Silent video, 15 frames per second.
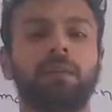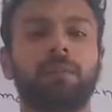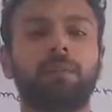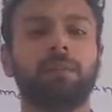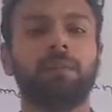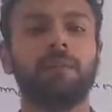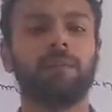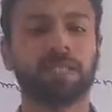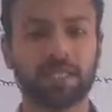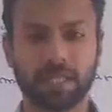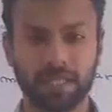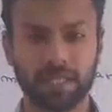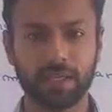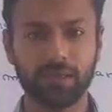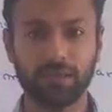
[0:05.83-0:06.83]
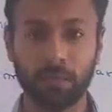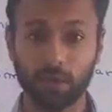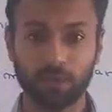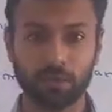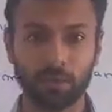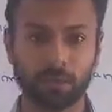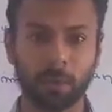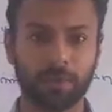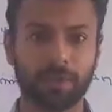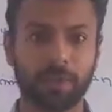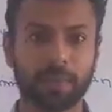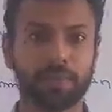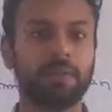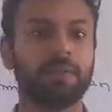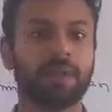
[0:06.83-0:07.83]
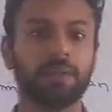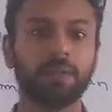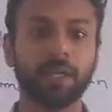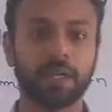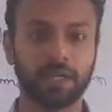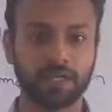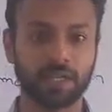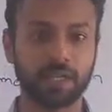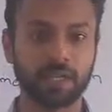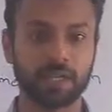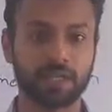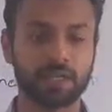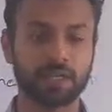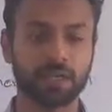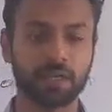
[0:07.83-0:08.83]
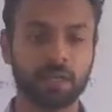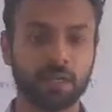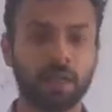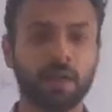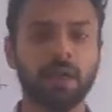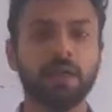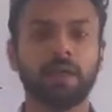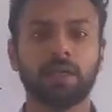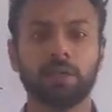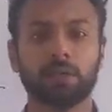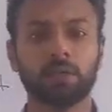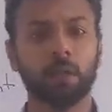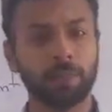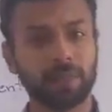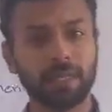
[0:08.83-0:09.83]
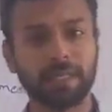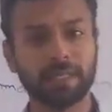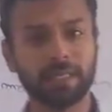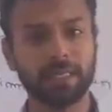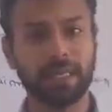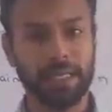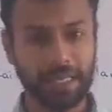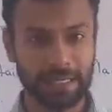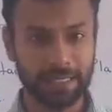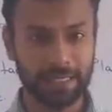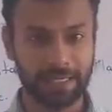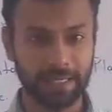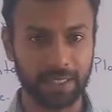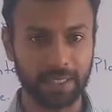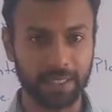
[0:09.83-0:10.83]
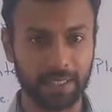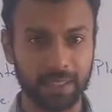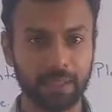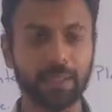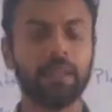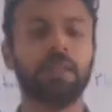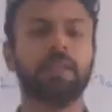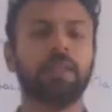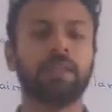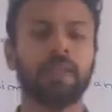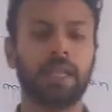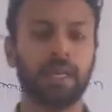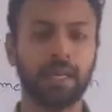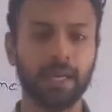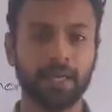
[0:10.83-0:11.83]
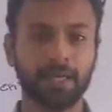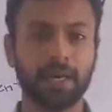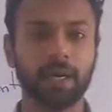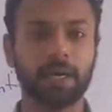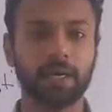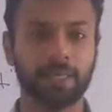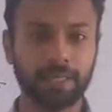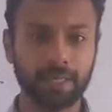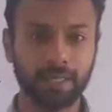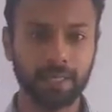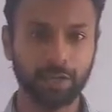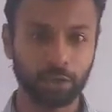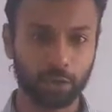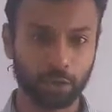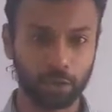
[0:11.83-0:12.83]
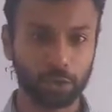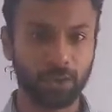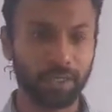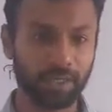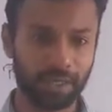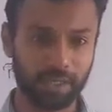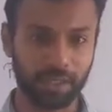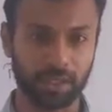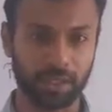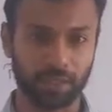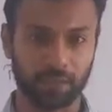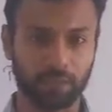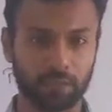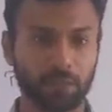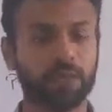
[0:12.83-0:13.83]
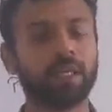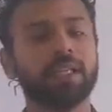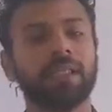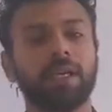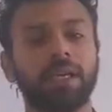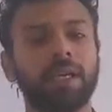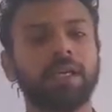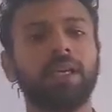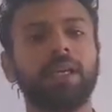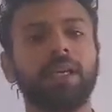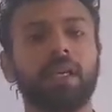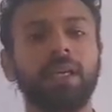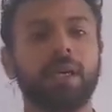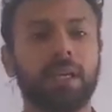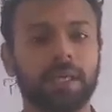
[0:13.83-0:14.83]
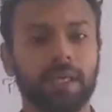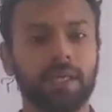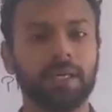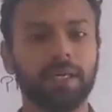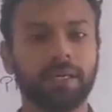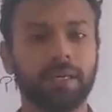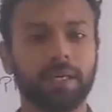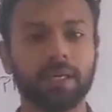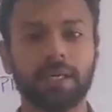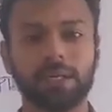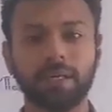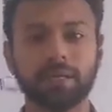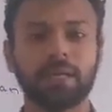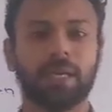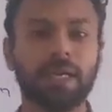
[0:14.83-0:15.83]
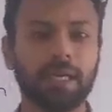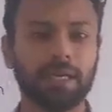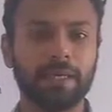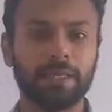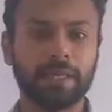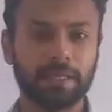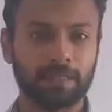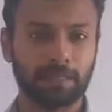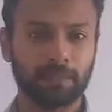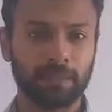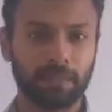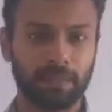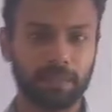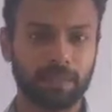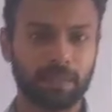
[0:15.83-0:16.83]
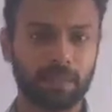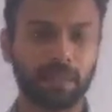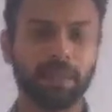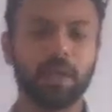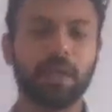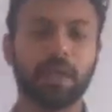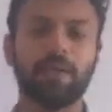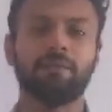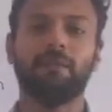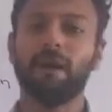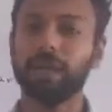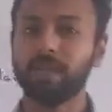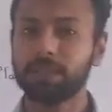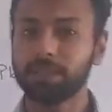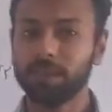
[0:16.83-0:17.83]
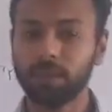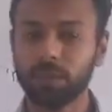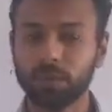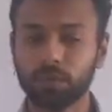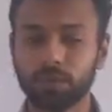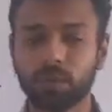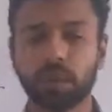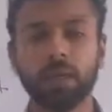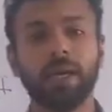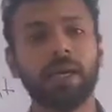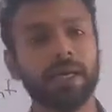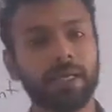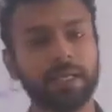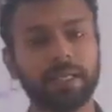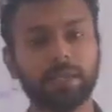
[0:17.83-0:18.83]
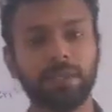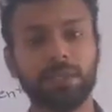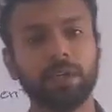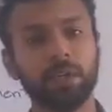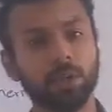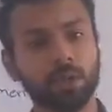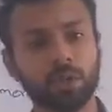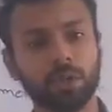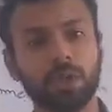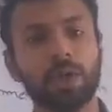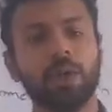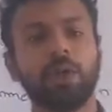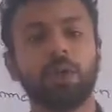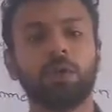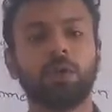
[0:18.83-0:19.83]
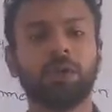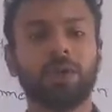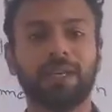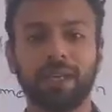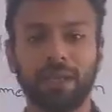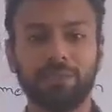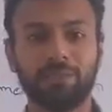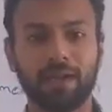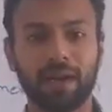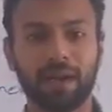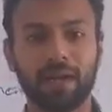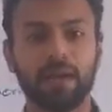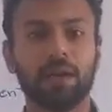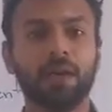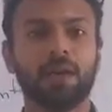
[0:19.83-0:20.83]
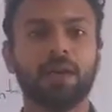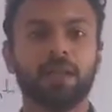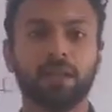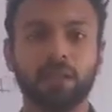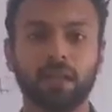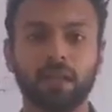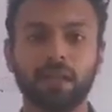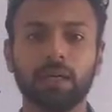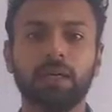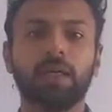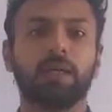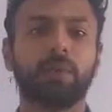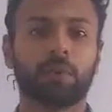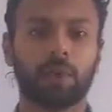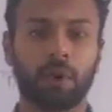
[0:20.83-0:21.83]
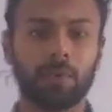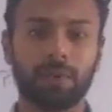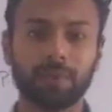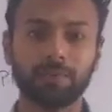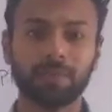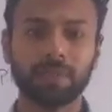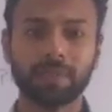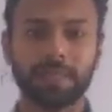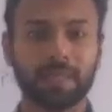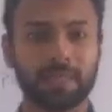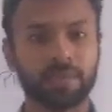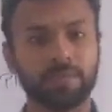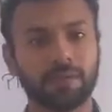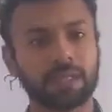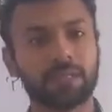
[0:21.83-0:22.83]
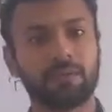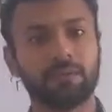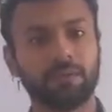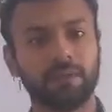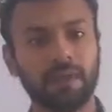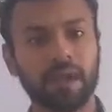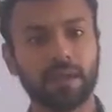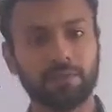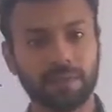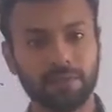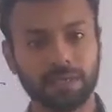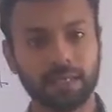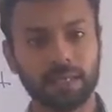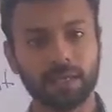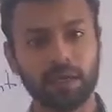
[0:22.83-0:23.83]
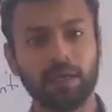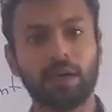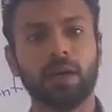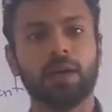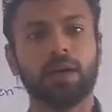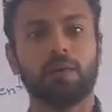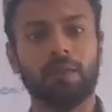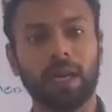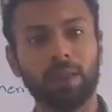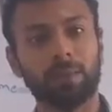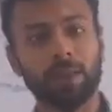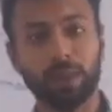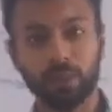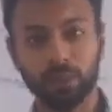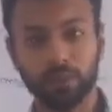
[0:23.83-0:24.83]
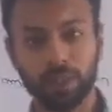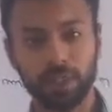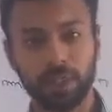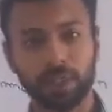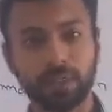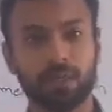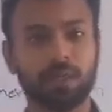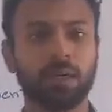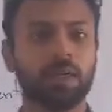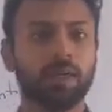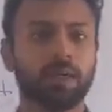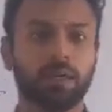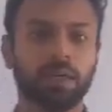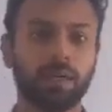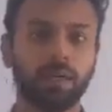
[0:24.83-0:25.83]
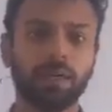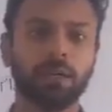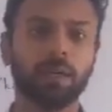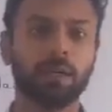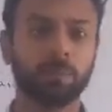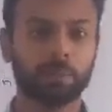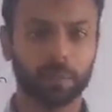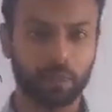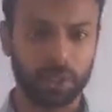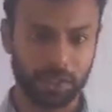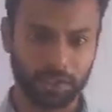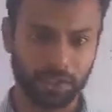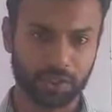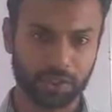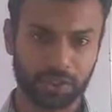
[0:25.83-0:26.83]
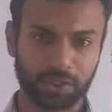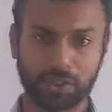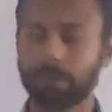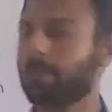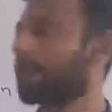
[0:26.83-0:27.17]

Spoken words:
we will be discussing one of the topics from the industries. The topic is 8D. The 8D documentation. What is 8D? 8D is 8 disciplines. And why it is being used? It is being used to clarify the problems which we are facing while producing the products.